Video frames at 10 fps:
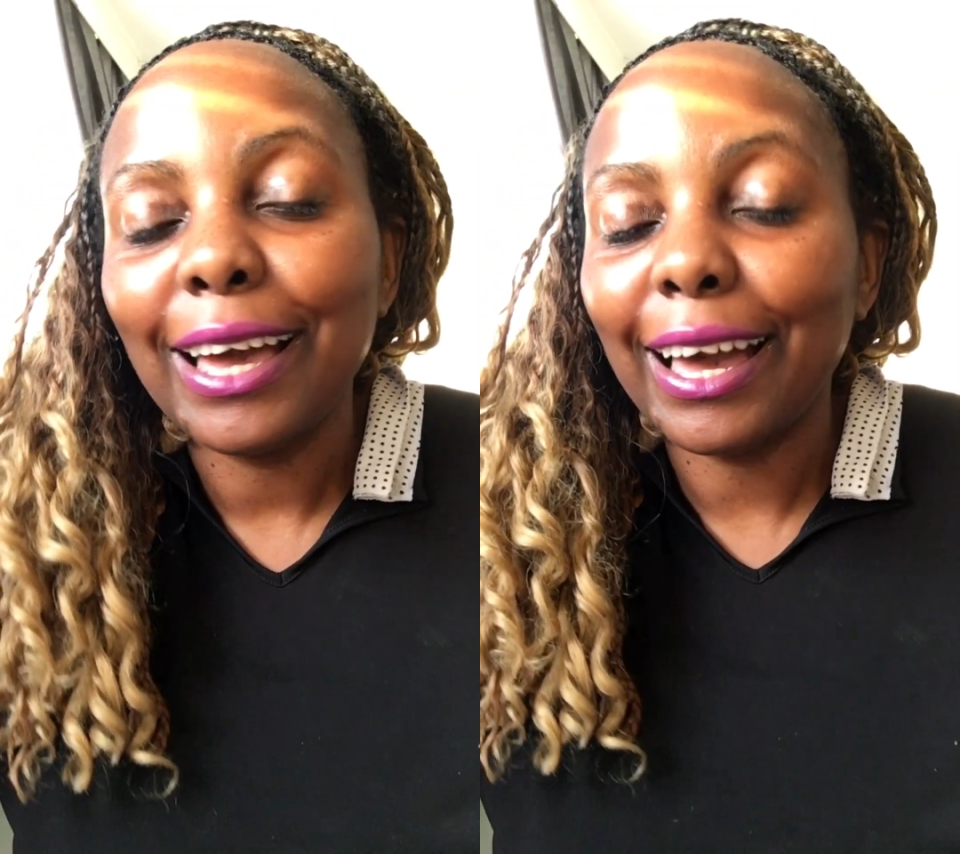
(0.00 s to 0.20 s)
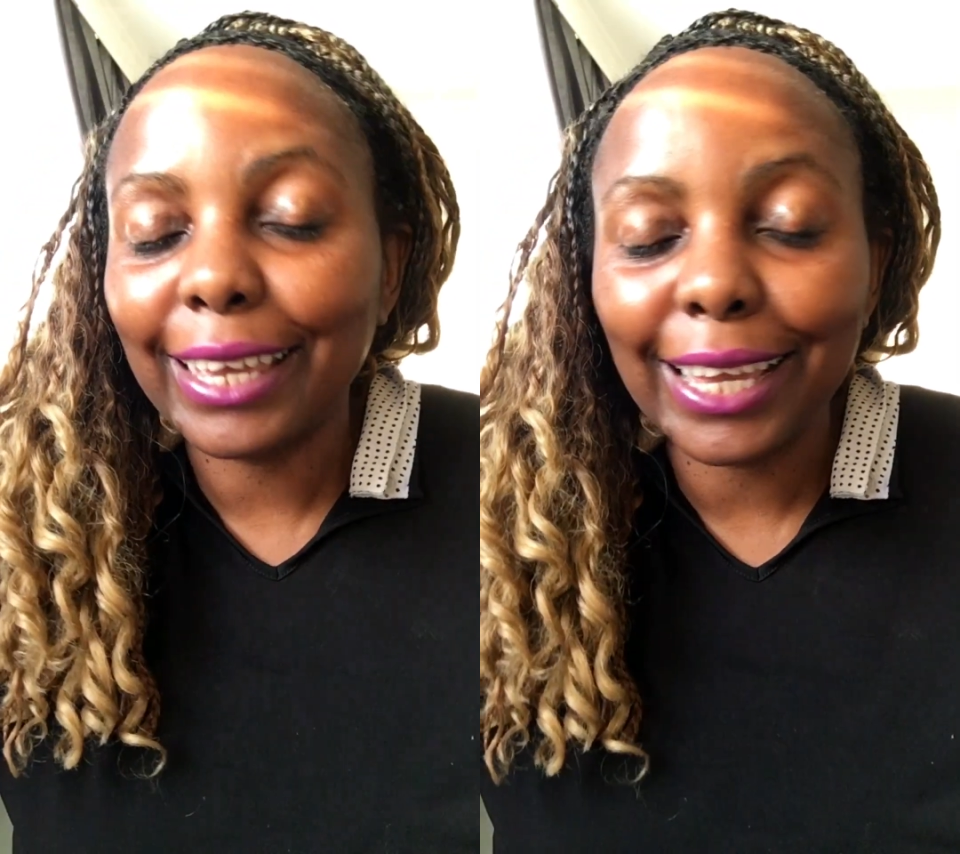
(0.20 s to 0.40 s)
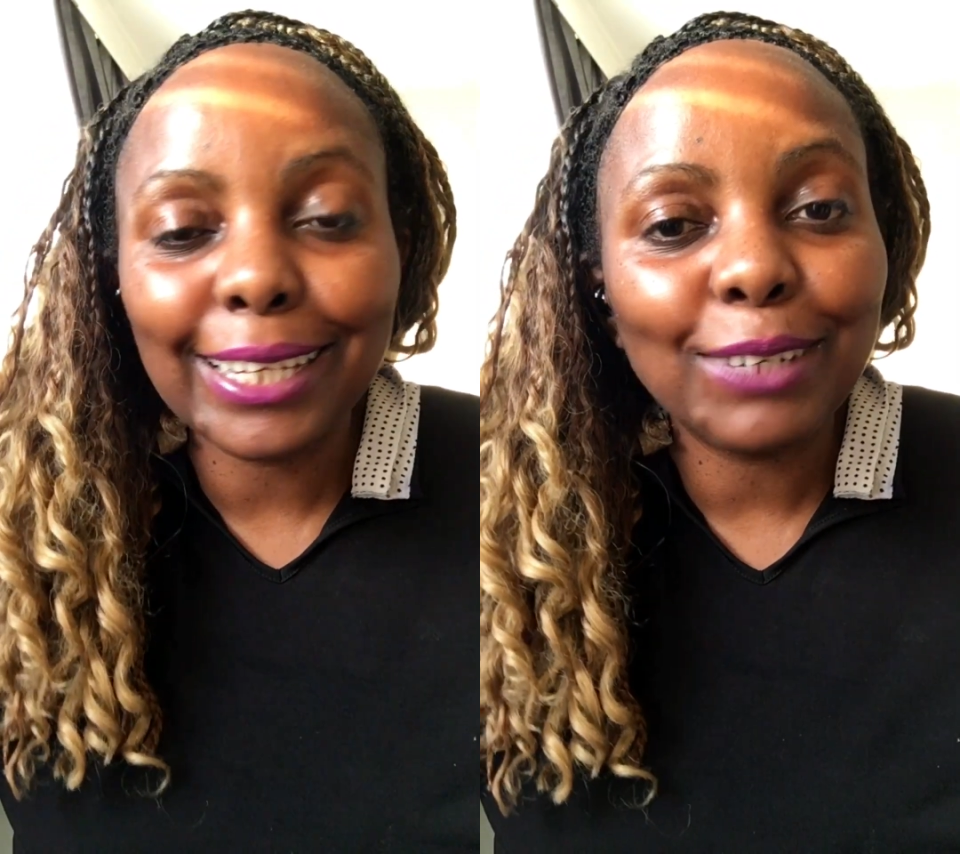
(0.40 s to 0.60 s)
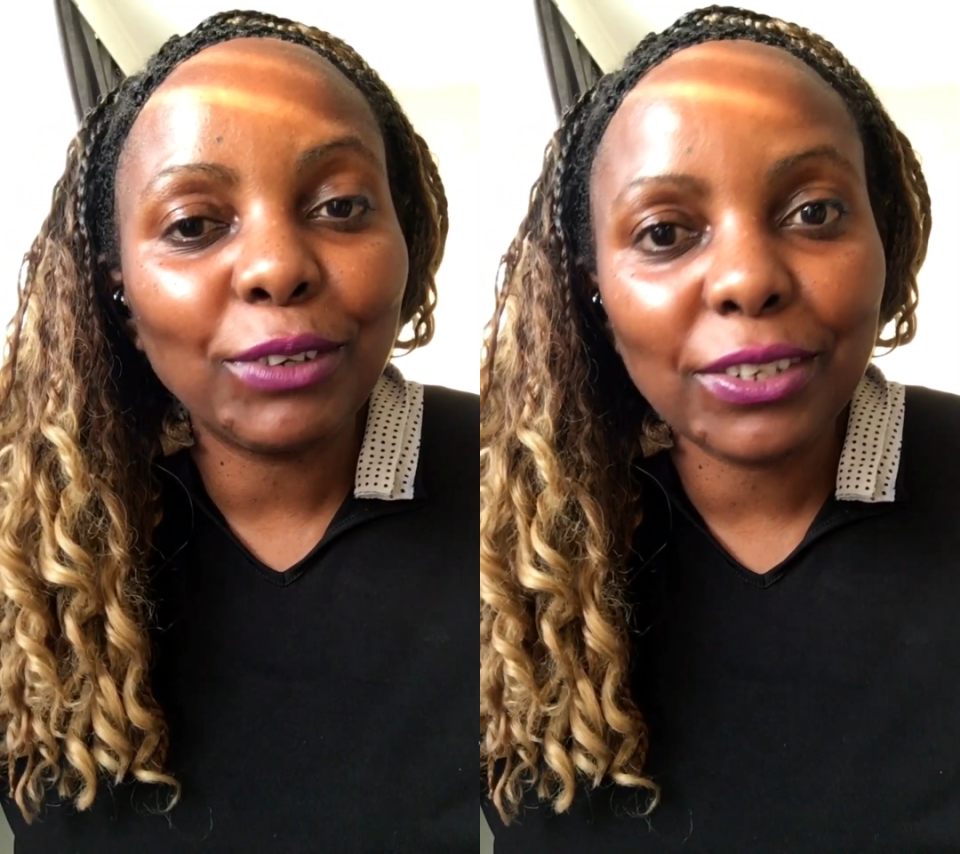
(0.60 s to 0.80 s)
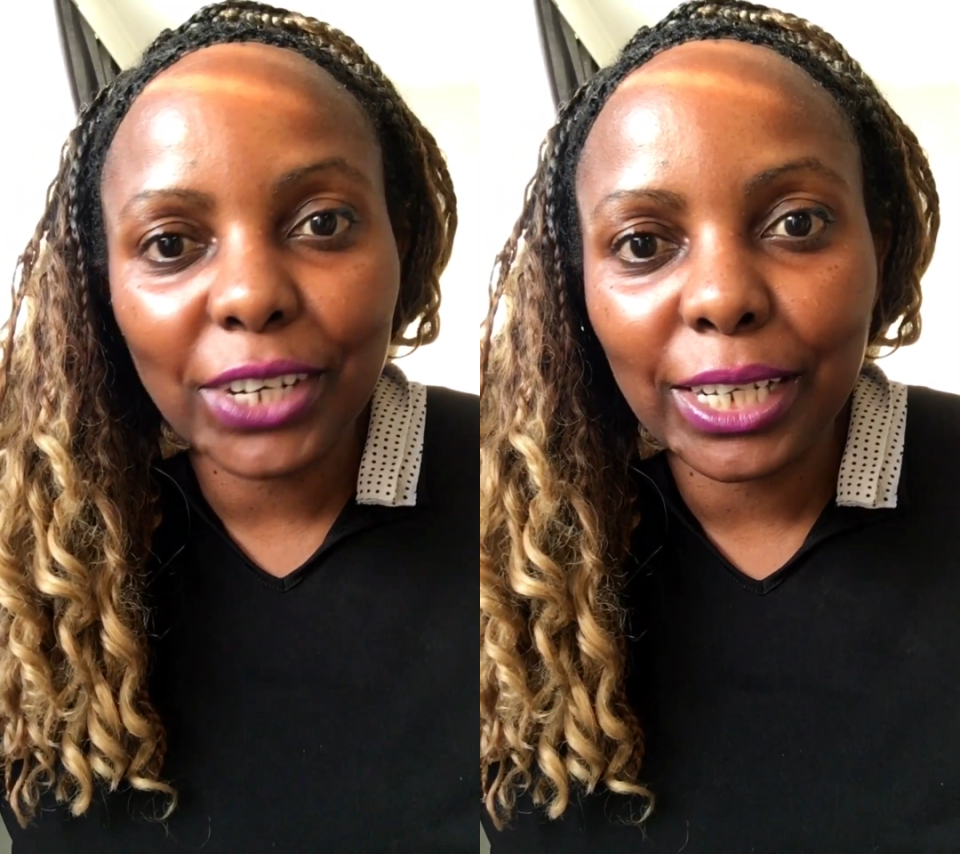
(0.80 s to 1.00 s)
again, it
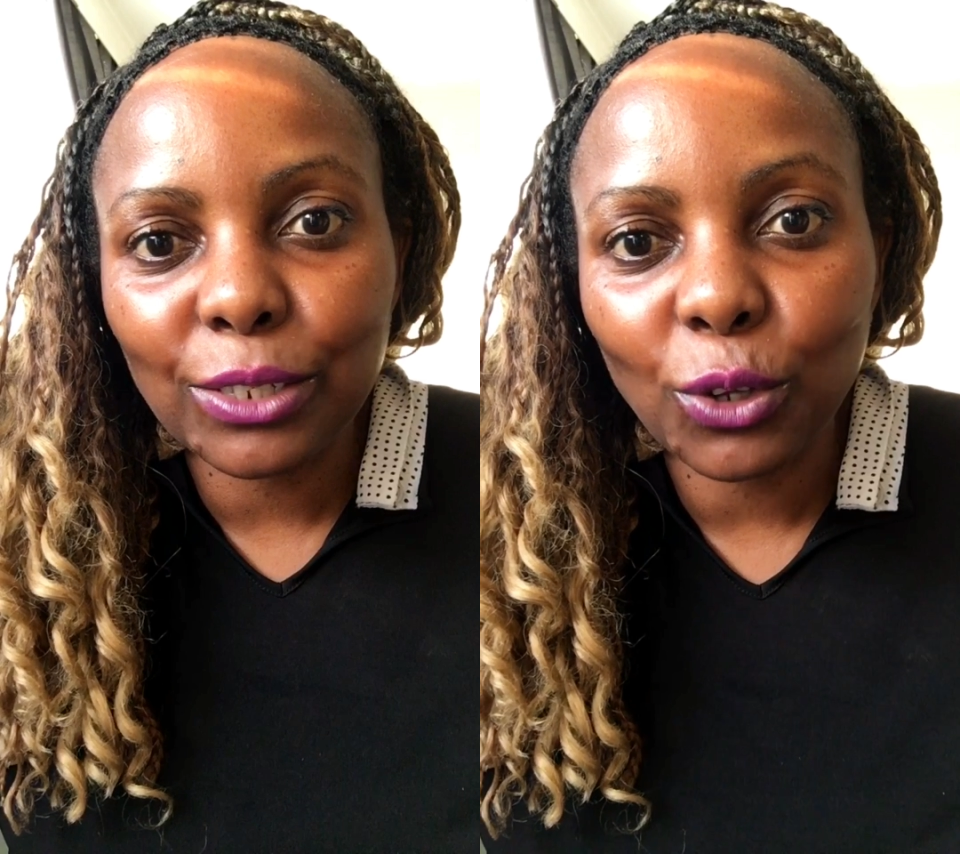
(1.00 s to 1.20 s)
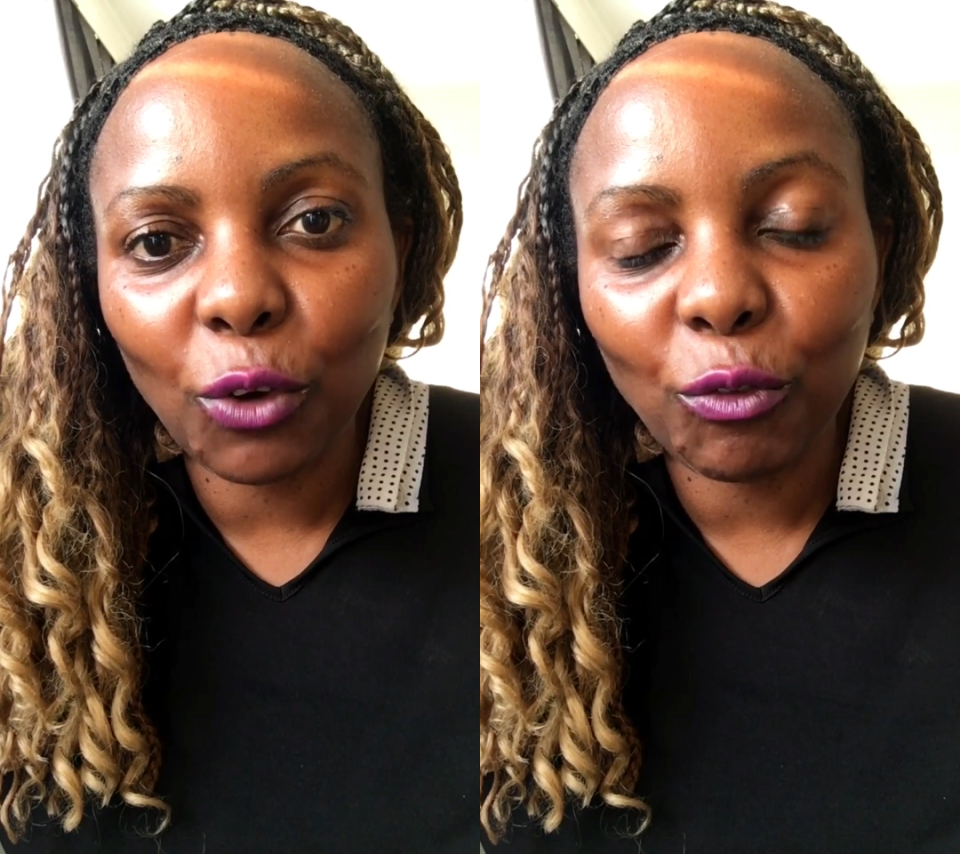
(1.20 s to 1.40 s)
triggers off